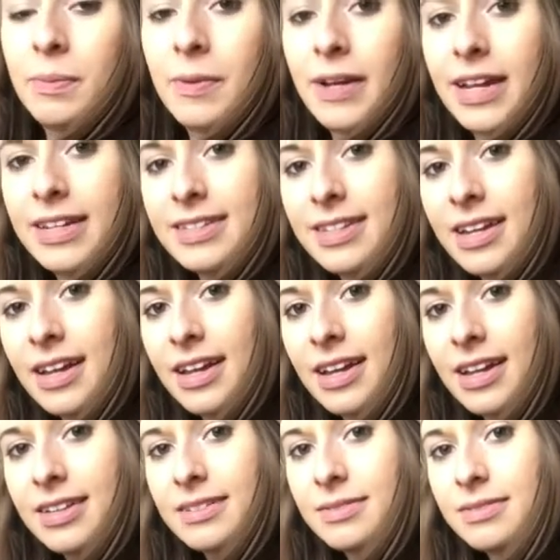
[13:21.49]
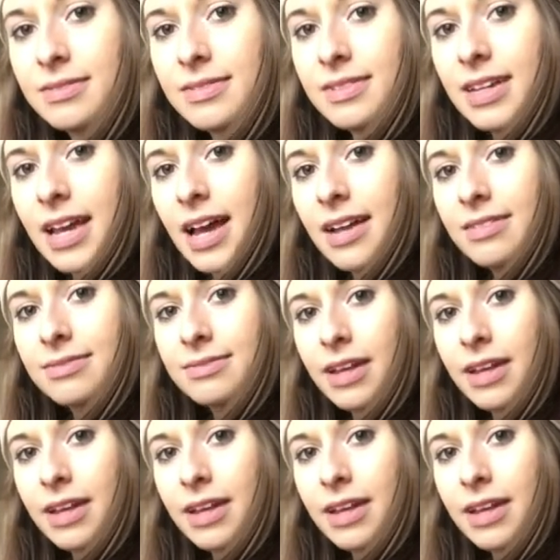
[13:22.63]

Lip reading: But yeah,